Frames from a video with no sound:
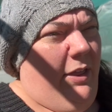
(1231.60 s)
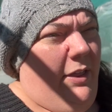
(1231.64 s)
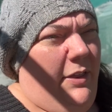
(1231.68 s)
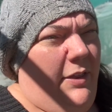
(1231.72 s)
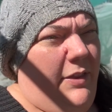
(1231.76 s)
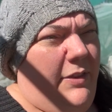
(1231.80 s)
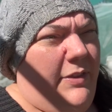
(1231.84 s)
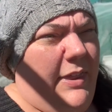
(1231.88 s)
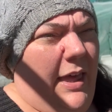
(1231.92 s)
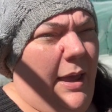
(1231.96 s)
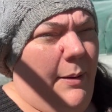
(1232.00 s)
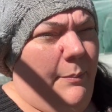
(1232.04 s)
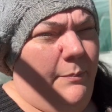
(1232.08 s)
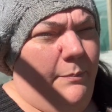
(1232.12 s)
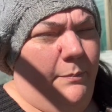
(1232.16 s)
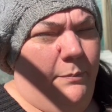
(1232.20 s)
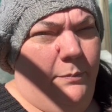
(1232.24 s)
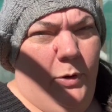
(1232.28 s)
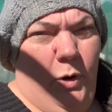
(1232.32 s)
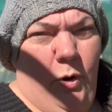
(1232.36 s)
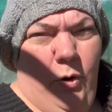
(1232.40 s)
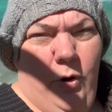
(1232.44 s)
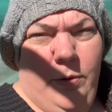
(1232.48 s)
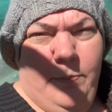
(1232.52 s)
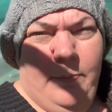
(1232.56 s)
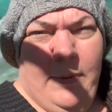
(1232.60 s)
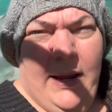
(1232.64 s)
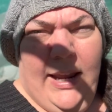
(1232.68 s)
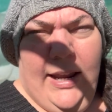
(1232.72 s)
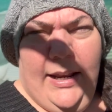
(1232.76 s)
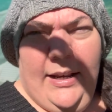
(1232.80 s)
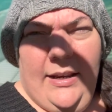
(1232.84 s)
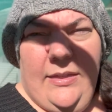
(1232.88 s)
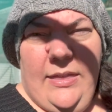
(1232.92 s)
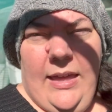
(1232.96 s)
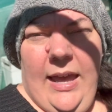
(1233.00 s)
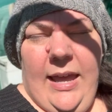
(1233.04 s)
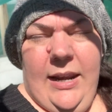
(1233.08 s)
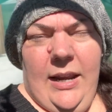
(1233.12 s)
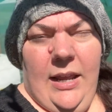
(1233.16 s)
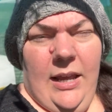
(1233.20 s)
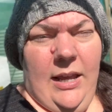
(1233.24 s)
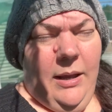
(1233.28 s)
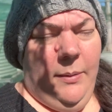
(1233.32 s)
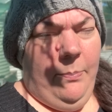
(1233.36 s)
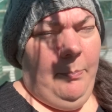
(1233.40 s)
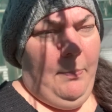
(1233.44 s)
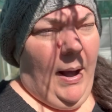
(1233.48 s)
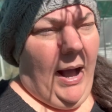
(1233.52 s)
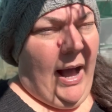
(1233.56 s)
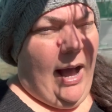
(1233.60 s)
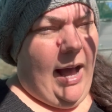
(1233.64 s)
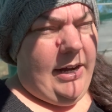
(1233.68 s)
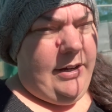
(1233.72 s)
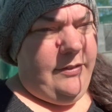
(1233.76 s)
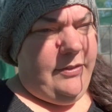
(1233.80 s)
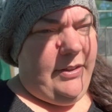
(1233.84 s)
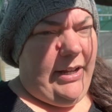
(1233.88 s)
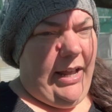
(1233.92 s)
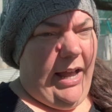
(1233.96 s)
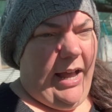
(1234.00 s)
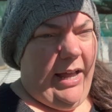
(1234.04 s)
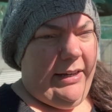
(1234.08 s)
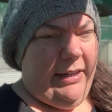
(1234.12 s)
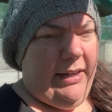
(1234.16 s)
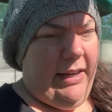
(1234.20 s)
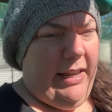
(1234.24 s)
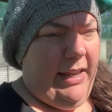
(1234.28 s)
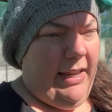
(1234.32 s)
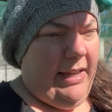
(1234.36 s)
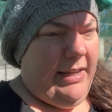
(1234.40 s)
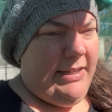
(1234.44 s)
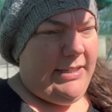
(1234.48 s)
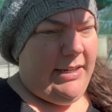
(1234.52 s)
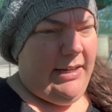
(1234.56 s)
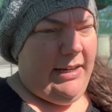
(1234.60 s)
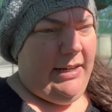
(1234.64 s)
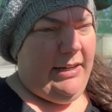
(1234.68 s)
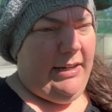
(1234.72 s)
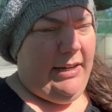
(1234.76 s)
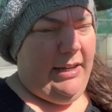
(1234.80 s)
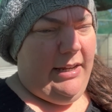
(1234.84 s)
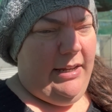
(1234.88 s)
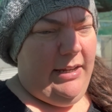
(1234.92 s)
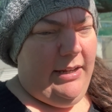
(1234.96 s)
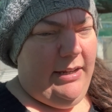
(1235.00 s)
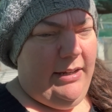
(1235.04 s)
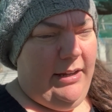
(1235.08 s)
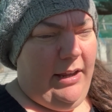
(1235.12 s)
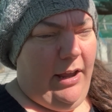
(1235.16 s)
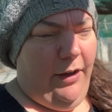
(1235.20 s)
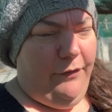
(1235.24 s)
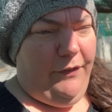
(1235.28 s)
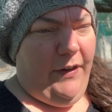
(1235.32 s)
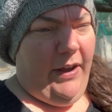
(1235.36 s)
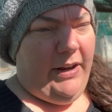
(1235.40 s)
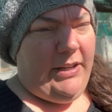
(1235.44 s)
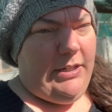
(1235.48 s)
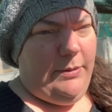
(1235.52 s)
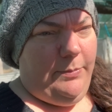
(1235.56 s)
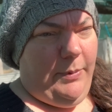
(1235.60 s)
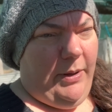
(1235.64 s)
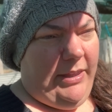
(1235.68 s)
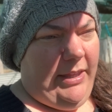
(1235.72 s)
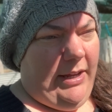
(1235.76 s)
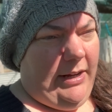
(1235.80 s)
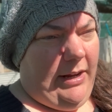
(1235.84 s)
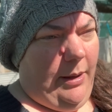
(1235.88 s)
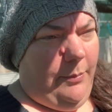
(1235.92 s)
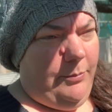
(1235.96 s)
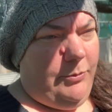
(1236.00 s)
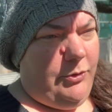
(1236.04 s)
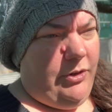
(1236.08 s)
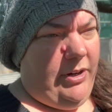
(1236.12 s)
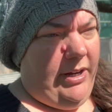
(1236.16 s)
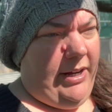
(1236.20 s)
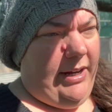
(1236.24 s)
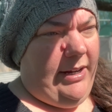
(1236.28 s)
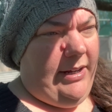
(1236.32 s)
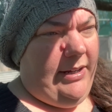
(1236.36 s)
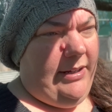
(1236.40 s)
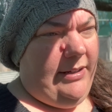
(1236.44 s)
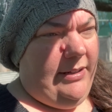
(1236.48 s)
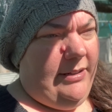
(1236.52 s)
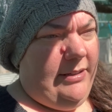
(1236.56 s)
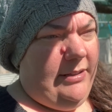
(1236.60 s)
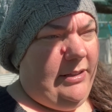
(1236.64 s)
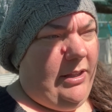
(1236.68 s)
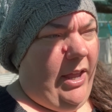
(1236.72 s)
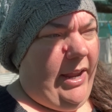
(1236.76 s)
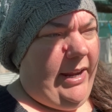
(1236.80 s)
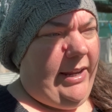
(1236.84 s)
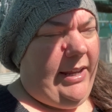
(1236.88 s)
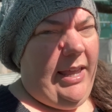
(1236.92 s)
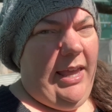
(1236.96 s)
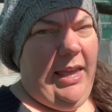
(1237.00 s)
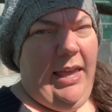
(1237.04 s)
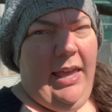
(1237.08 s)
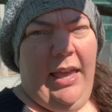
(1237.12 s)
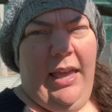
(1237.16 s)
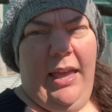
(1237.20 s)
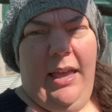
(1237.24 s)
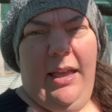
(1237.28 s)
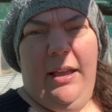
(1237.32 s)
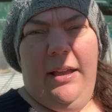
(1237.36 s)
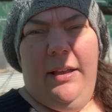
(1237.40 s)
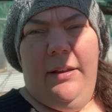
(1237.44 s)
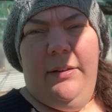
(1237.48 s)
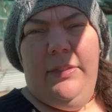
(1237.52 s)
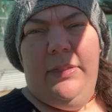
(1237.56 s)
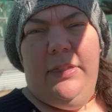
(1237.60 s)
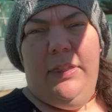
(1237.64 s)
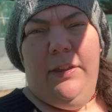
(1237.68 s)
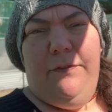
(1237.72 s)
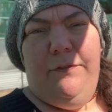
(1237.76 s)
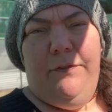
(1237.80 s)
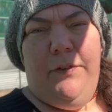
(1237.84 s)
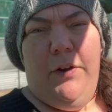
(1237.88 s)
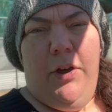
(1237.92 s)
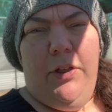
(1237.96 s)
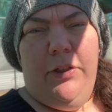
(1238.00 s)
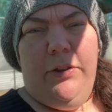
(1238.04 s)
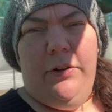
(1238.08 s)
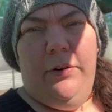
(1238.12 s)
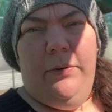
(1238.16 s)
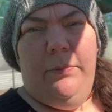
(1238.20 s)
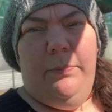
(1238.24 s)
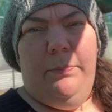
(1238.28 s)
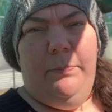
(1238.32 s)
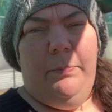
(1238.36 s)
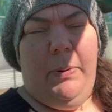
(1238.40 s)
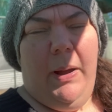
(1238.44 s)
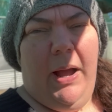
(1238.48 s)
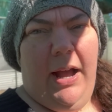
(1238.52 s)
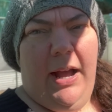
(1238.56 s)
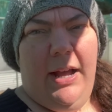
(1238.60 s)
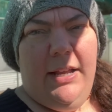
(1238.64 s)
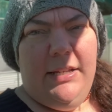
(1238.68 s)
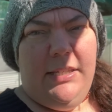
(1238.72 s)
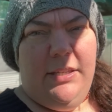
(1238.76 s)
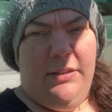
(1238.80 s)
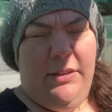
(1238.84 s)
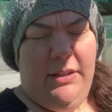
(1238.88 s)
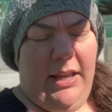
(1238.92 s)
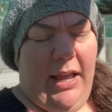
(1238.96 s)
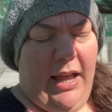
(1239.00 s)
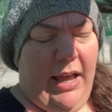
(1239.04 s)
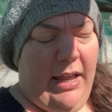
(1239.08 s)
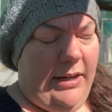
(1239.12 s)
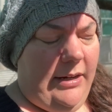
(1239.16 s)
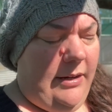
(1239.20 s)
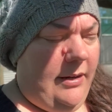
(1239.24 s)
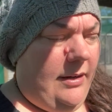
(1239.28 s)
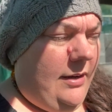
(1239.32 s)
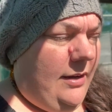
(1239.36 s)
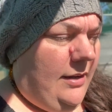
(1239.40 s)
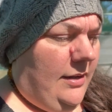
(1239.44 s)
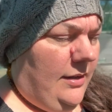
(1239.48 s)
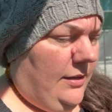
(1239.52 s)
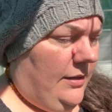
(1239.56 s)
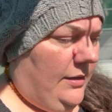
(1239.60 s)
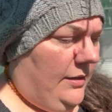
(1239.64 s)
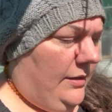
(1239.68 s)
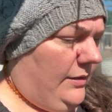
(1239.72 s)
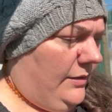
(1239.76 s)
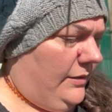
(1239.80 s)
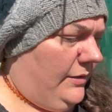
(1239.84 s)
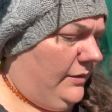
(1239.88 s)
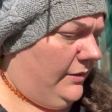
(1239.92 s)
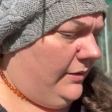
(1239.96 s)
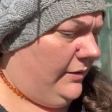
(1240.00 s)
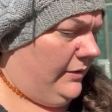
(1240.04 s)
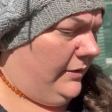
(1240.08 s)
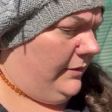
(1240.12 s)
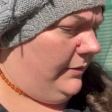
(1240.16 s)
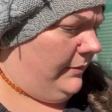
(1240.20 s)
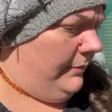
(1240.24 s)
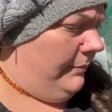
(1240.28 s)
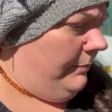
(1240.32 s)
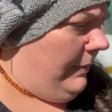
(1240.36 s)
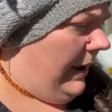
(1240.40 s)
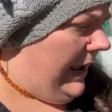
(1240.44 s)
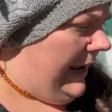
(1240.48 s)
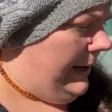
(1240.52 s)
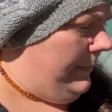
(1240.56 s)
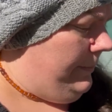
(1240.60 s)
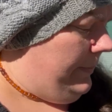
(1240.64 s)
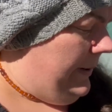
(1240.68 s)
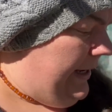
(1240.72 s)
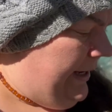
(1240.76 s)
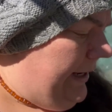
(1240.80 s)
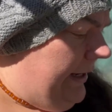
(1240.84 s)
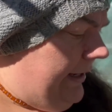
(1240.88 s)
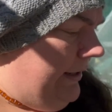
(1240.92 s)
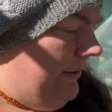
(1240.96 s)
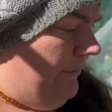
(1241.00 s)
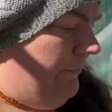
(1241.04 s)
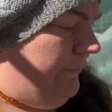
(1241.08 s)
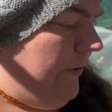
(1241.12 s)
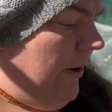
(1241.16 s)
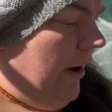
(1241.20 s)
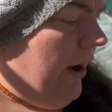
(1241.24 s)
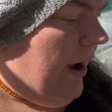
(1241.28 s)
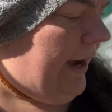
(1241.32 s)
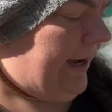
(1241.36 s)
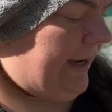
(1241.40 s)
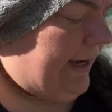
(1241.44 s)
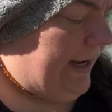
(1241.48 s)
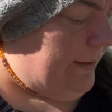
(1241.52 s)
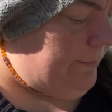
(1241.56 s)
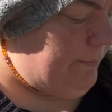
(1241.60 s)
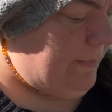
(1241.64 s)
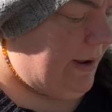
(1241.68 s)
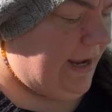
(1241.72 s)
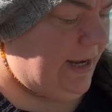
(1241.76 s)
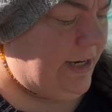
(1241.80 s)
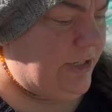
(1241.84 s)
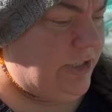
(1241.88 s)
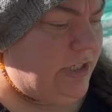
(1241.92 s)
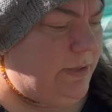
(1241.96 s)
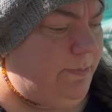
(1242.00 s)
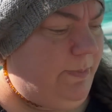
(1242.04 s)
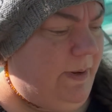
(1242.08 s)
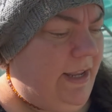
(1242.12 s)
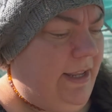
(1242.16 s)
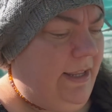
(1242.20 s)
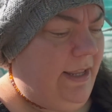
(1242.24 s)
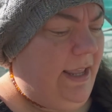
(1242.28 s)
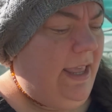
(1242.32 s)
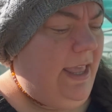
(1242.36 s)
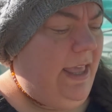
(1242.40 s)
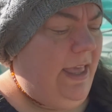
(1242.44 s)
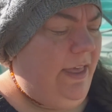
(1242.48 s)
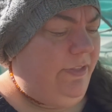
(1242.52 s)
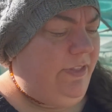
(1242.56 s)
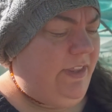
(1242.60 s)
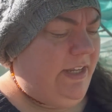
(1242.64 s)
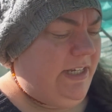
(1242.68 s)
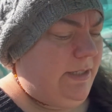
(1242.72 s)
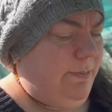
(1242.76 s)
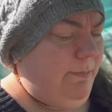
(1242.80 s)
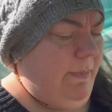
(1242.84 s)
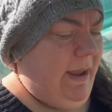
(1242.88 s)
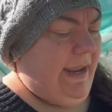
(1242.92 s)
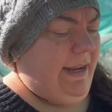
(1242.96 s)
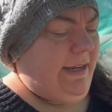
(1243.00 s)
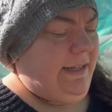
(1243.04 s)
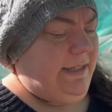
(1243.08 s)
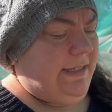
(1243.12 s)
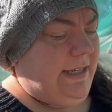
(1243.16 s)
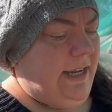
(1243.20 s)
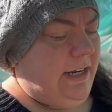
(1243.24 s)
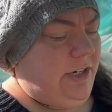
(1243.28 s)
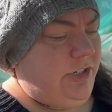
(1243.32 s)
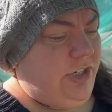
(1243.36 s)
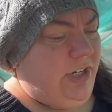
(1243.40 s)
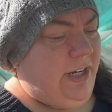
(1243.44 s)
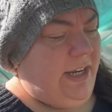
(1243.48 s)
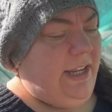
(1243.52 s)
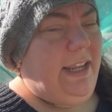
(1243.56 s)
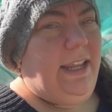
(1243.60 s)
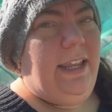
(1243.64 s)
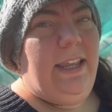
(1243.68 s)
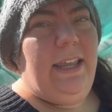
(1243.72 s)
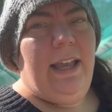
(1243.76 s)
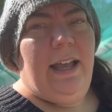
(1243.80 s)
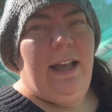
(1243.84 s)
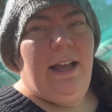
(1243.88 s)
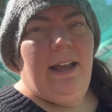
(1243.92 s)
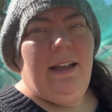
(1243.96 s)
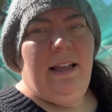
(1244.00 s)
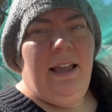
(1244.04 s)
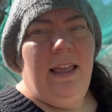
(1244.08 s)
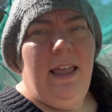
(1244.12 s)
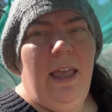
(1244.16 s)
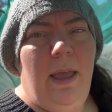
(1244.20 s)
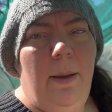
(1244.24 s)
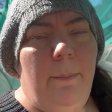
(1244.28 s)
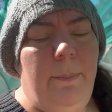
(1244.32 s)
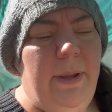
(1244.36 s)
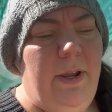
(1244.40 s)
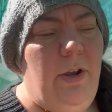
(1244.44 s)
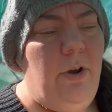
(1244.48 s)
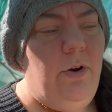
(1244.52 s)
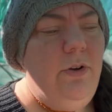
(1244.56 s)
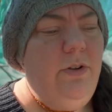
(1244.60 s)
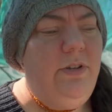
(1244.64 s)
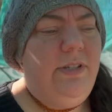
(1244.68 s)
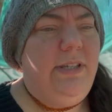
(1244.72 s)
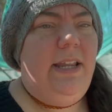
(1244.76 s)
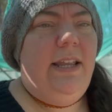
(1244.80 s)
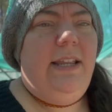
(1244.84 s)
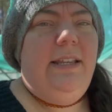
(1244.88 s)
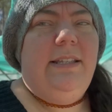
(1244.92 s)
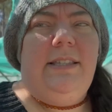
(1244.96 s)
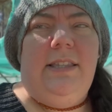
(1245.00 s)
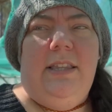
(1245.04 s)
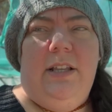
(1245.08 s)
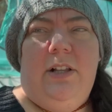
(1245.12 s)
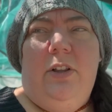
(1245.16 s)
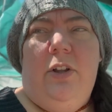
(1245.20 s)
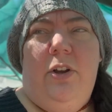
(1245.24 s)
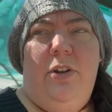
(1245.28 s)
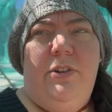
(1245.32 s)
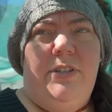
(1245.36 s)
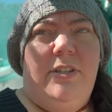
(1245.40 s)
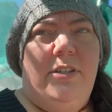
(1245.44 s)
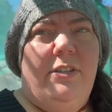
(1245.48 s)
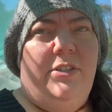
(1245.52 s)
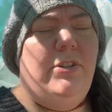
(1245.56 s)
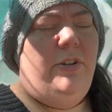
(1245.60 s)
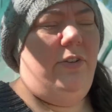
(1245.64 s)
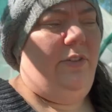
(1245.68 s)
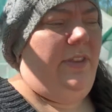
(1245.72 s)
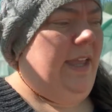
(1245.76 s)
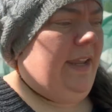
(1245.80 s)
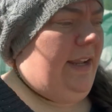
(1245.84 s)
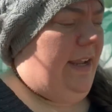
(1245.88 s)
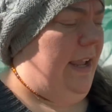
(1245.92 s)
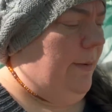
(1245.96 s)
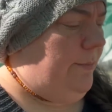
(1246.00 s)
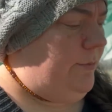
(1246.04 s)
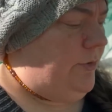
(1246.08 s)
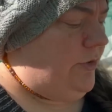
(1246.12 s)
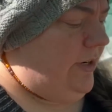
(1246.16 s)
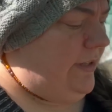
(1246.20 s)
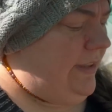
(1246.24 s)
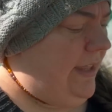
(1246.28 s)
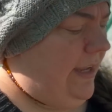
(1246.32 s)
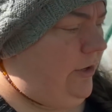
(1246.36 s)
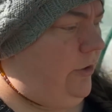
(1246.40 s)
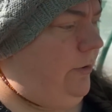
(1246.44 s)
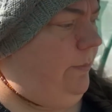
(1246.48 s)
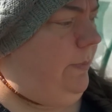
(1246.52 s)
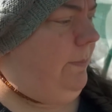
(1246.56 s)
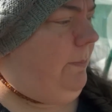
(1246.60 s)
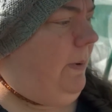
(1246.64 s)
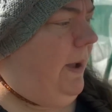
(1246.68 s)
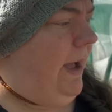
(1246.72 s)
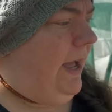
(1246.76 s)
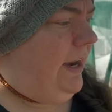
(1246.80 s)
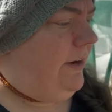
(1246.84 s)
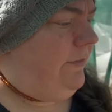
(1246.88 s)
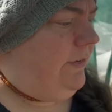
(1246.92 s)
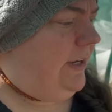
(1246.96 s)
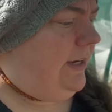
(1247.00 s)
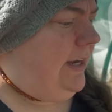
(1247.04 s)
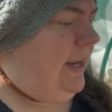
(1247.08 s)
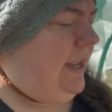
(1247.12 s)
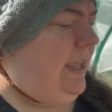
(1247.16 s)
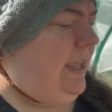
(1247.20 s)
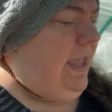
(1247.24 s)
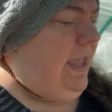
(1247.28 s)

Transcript: that could mean that part of the garden isn't affected by that gum tree. Like, the further parts of the garden may be fine. It may just be this main section here because it's the closest to that gum tree. That could be part of it.